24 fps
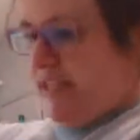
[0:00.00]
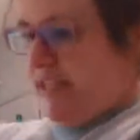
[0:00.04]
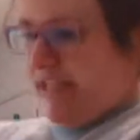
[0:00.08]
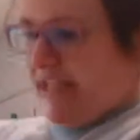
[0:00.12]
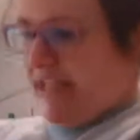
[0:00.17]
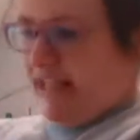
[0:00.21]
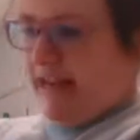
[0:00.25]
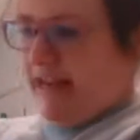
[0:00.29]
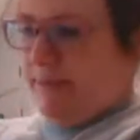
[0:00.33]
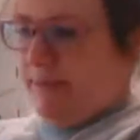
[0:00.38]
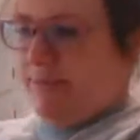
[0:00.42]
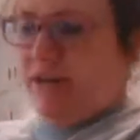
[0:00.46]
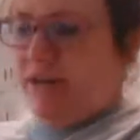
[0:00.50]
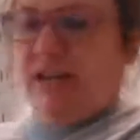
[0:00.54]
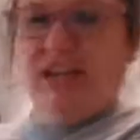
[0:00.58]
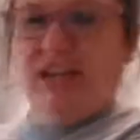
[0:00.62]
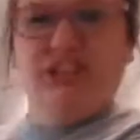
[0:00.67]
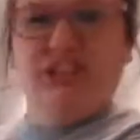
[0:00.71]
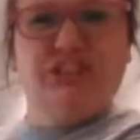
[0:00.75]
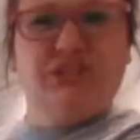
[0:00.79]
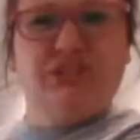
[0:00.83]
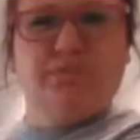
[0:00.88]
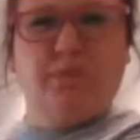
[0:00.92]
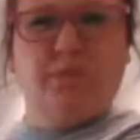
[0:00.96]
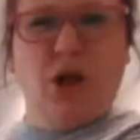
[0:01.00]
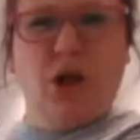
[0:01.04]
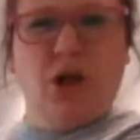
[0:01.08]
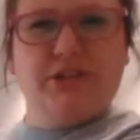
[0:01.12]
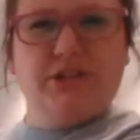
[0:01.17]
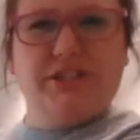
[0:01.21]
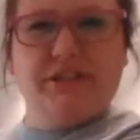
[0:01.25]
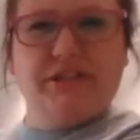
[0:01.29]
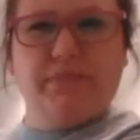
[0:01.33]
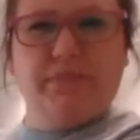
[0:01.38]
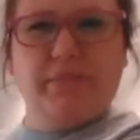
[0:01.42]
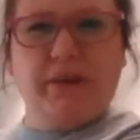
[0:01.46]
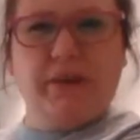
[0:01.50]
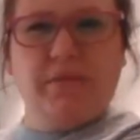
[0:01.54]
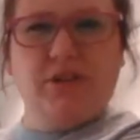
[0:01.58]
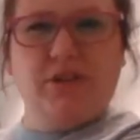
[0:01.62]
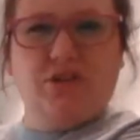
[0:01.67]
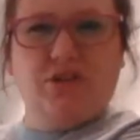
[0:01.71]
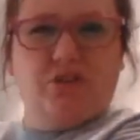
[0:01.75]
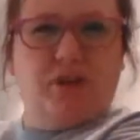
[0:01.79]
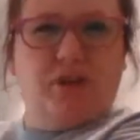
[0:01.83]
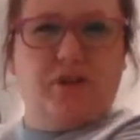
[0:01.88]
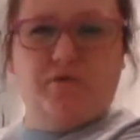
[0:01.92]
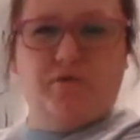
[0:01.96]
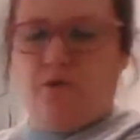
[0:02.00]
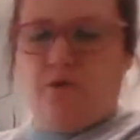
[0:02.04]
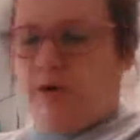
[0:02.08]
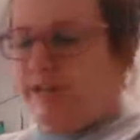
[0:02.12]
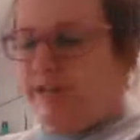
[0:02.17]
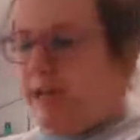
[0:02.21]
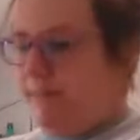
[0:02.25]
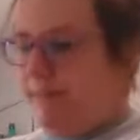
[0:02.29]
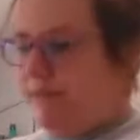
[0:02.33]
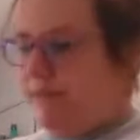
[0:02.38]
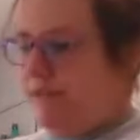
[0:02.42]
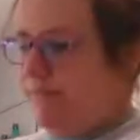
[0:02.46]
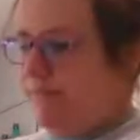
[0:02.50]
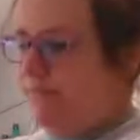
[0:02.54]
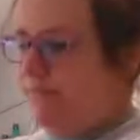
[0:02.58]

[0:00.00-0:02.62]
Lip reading: And I'm going to pulse it maybe 3 or 4 times.